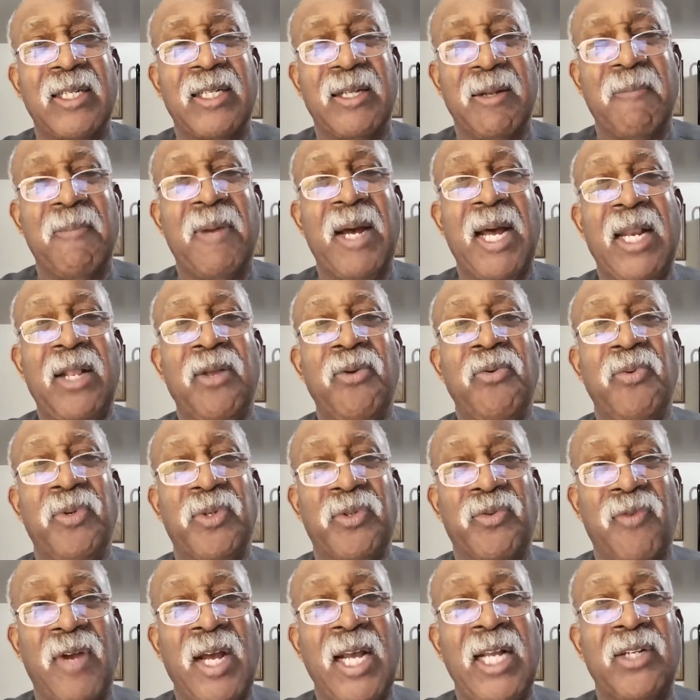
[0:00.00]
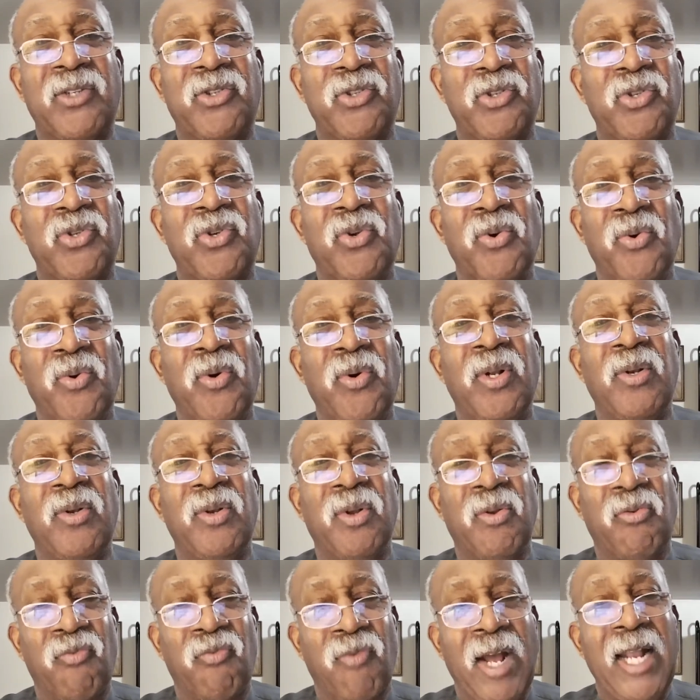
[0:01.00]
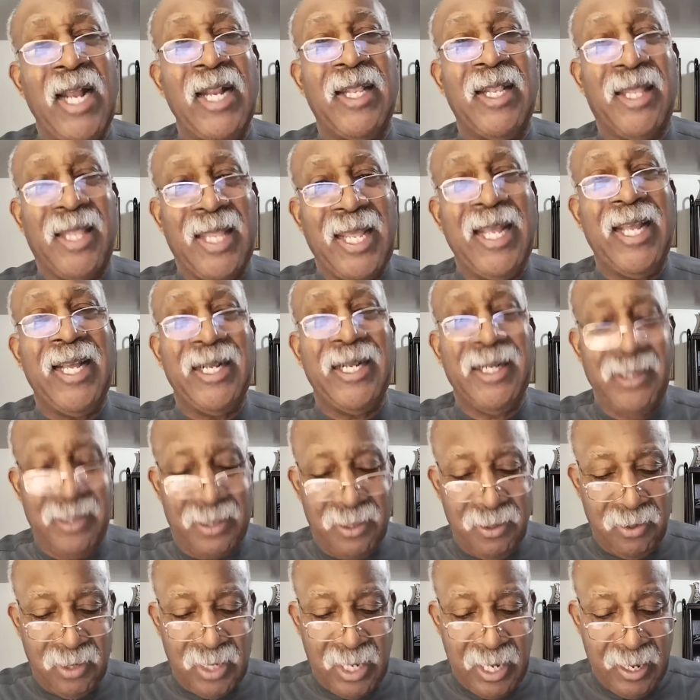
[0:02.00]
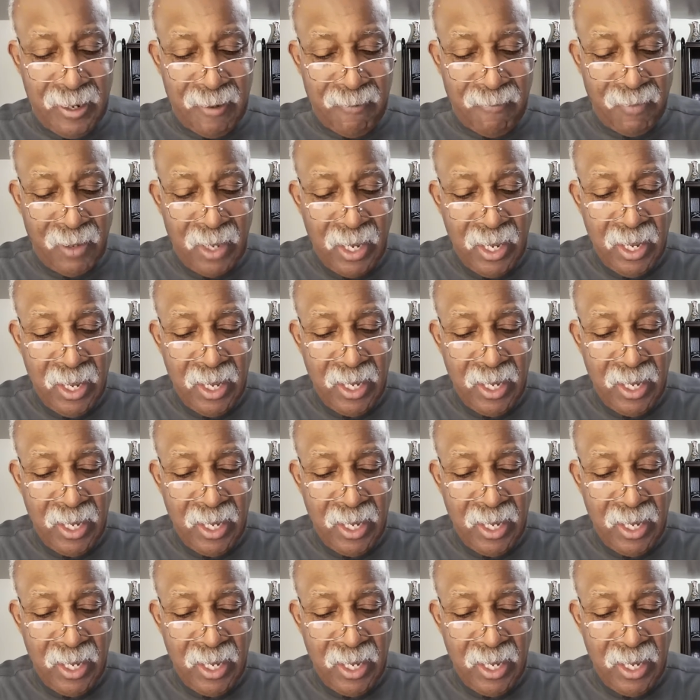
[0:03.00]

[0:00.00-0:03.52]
Somebody who is righteous doing the right things, okay?